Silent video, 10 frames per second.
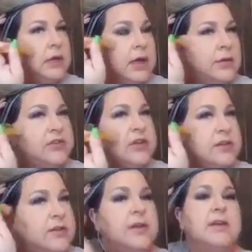I wish I
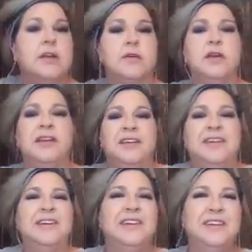could take, you know,
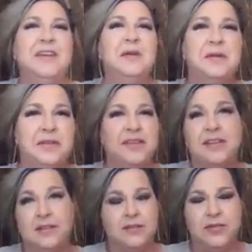
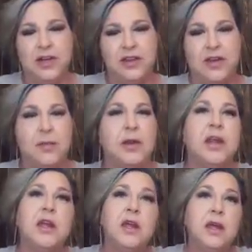this is a funny thought, but
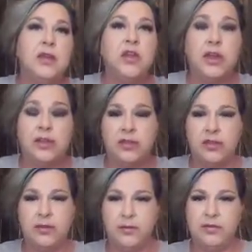like
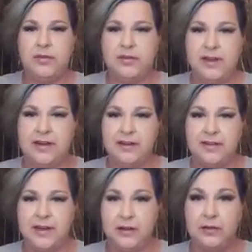the techniques
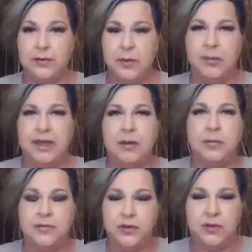that I use for my
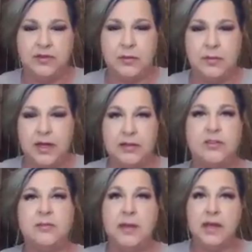makeup for the rest of my body,
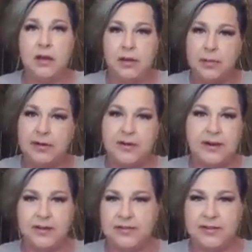just make it all
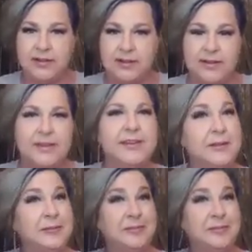appear lifted.